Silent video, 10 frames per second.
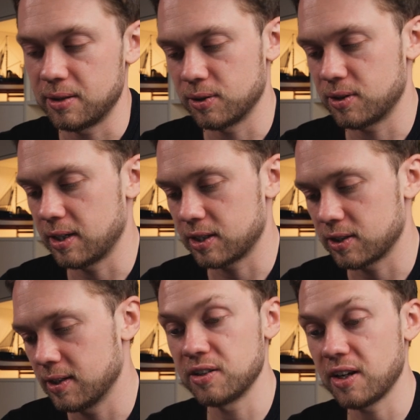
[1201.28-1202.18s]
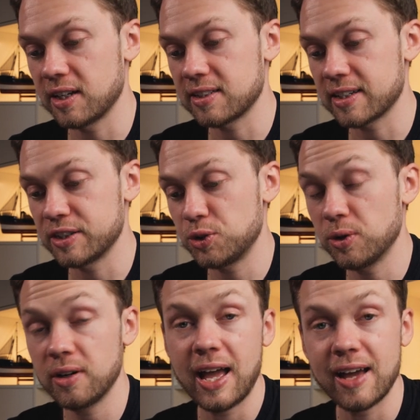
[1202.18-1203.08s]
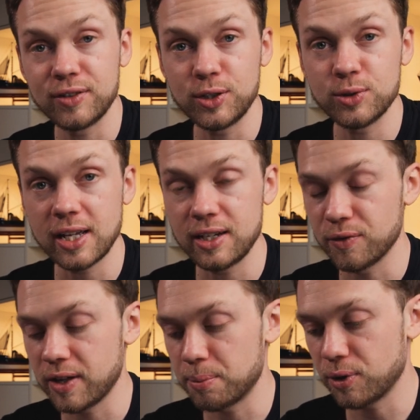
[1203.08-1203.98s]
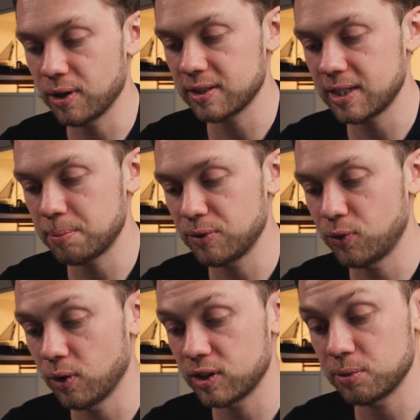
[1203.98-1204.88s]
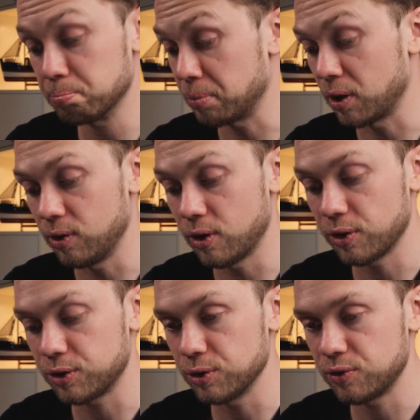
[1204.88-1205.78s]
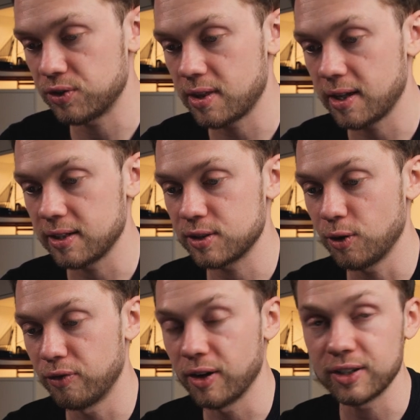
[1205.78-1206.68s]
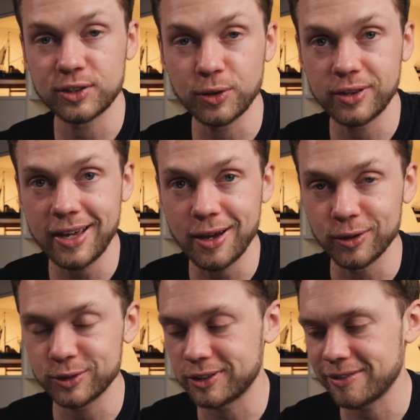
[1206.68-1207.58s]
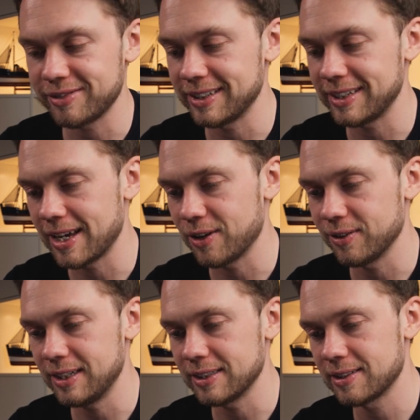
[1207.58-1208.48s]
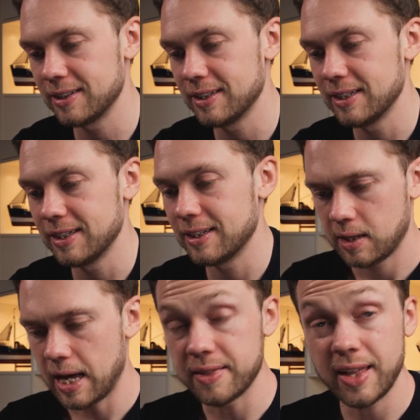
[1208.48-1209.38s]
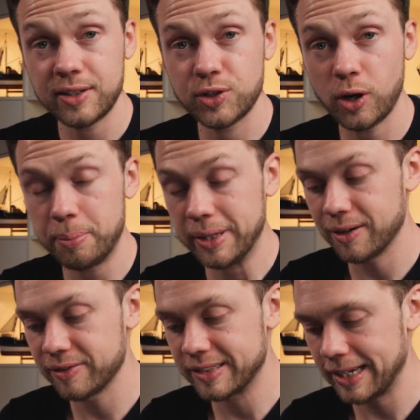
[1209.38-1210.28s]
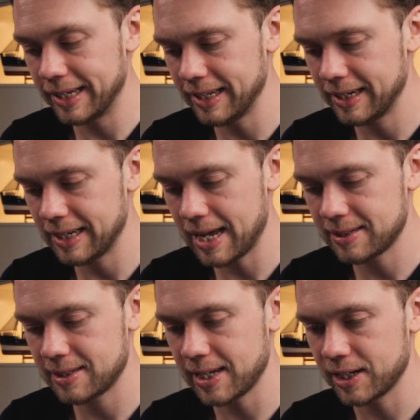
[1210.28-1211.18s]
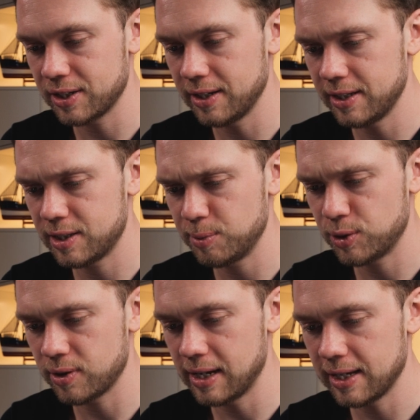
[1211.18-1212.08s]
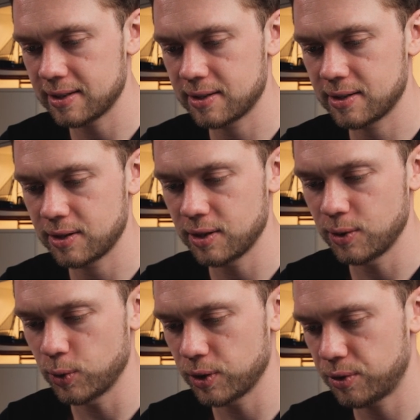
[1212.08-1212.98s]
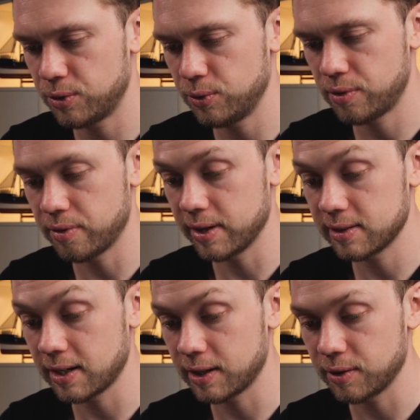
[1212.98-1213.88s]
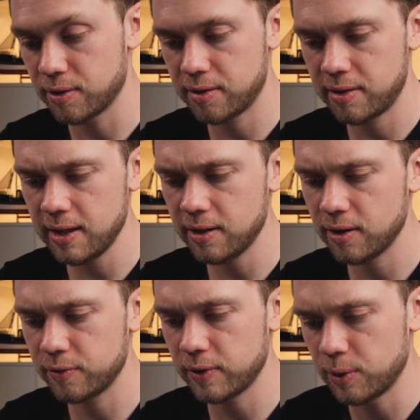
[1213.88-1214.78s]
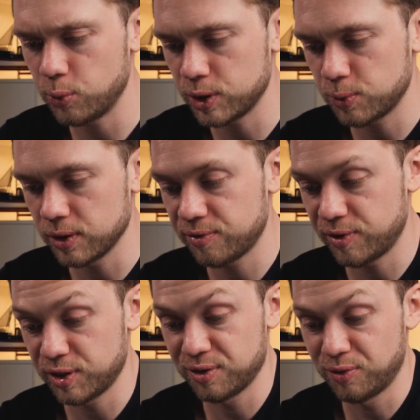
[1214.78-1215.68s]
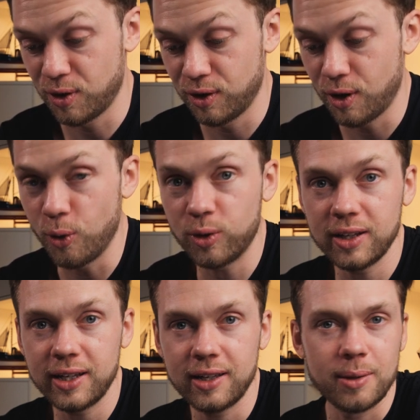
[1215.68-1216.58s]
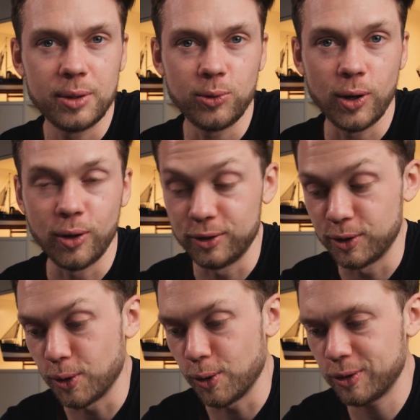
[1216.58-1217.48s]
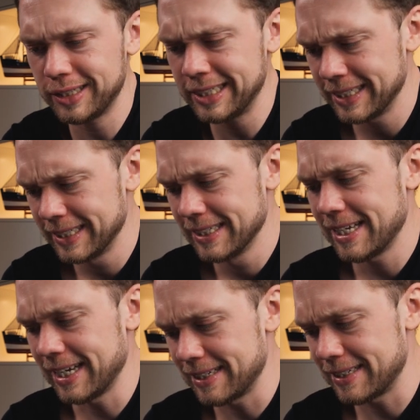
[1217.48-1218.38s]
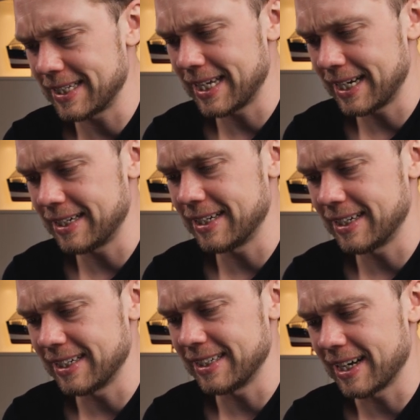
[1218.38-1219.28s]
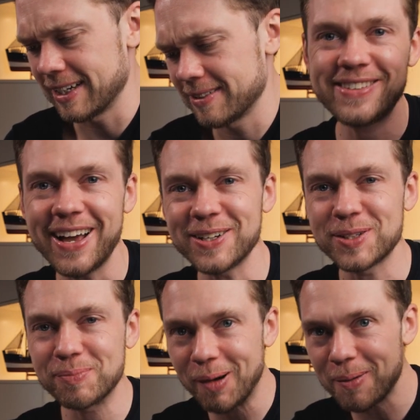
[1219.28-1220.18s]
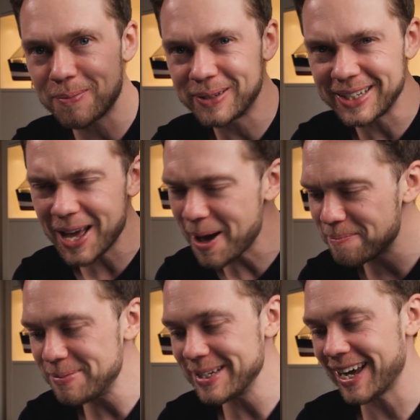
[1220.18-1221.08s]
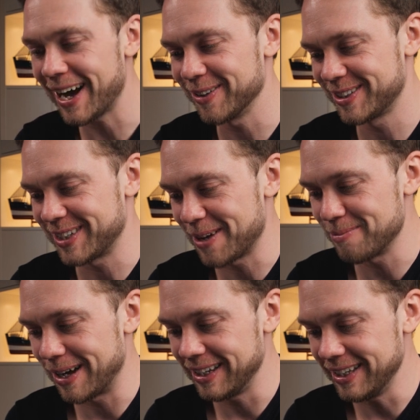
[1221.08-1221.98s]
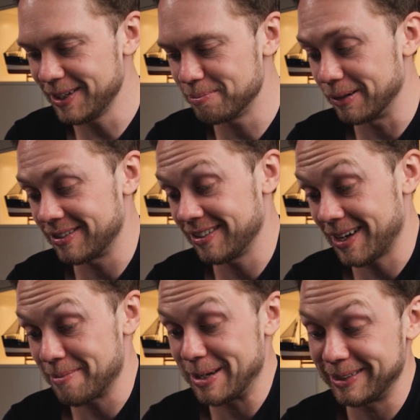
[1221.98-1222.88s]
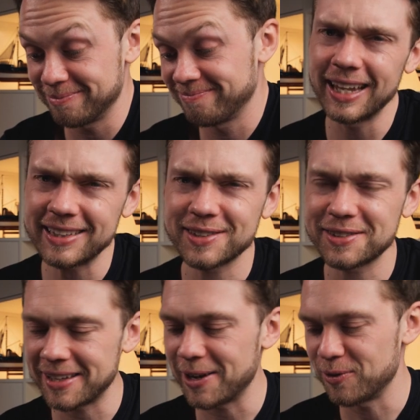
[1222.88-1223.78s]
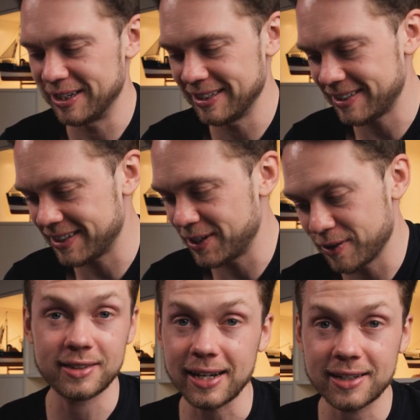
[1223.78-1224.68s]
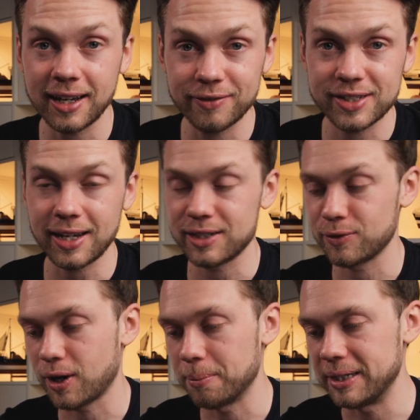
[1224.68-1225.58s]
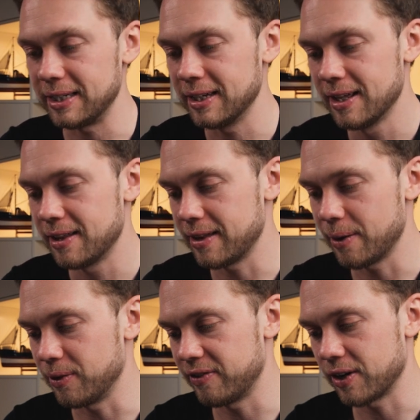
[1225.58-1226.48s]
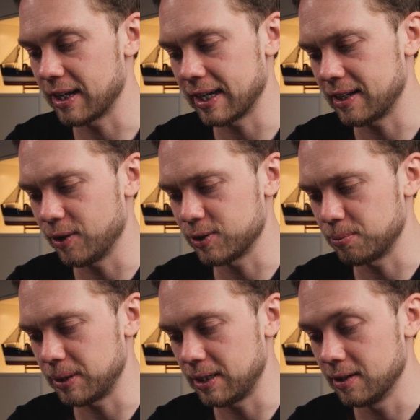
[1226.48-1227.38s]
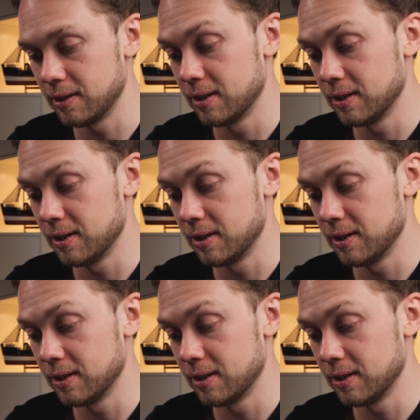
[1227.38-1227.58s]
a good connection. Not exactly sure, haven't used any of their products yet before, but only heard good things so far, so they also definitely get on the list. And that topic of cycling glasses actually leads me to the last one or two things that I could think of, and which was first of all Oakley. I mean, we all know Oakley. And then, that is probably a bit outside my league, but I mean, let's stay realistic here. That kind of a size of a company, they will very likely also be